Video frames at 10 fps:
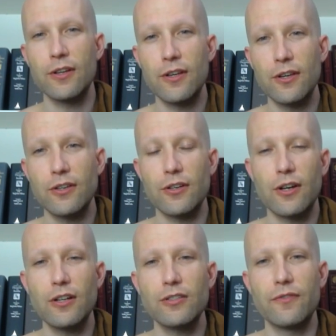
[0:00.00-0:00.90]

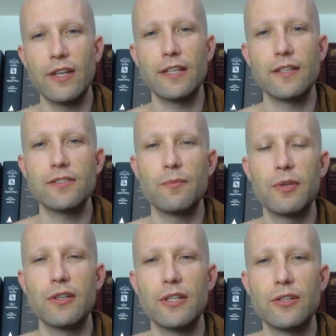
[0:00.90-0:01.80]
cultivating this ability
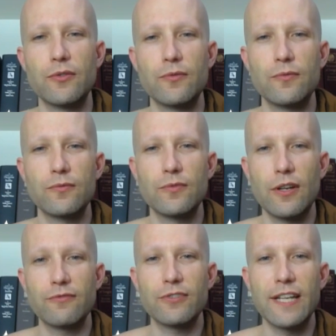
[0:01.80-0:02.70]
to not
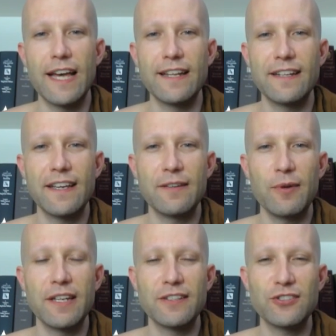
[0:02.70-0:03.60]
forget, hey, wait,
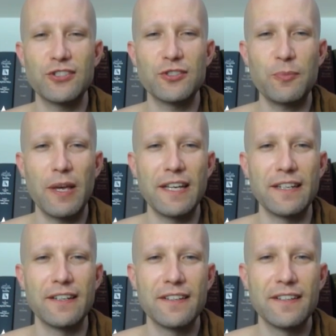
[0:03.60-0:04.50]
it's just pain.
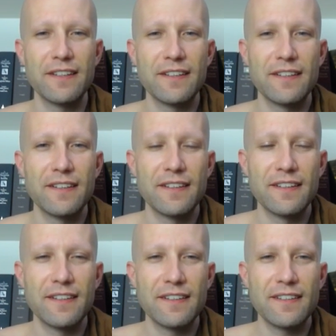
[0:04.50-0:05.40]

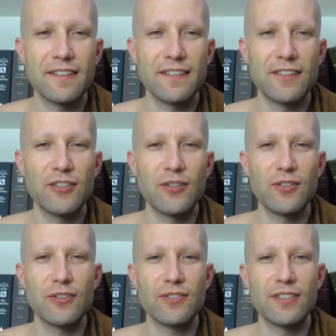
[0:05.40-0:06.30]
No,
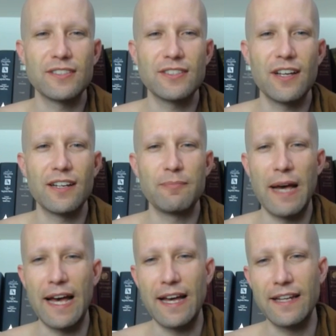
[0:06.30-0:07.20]
it's not
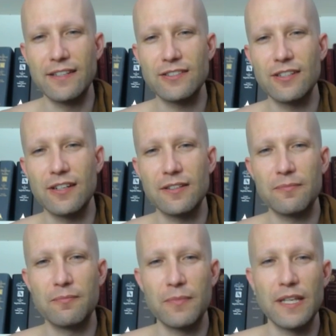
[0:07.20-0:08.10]
bad, it's not
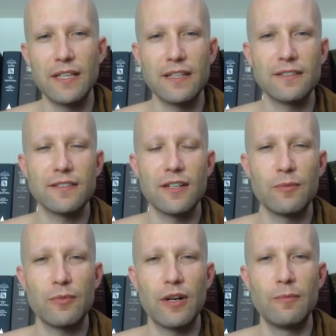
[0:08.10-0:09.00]
me, it's not a
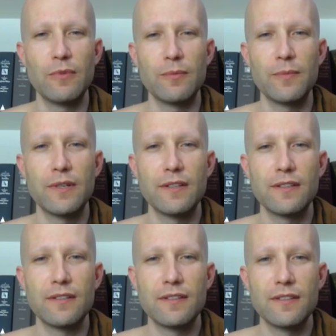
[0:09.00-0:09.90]
problem.
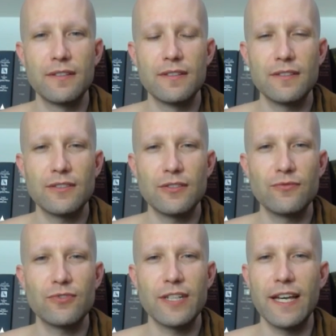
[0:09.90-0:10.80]
Don't forget.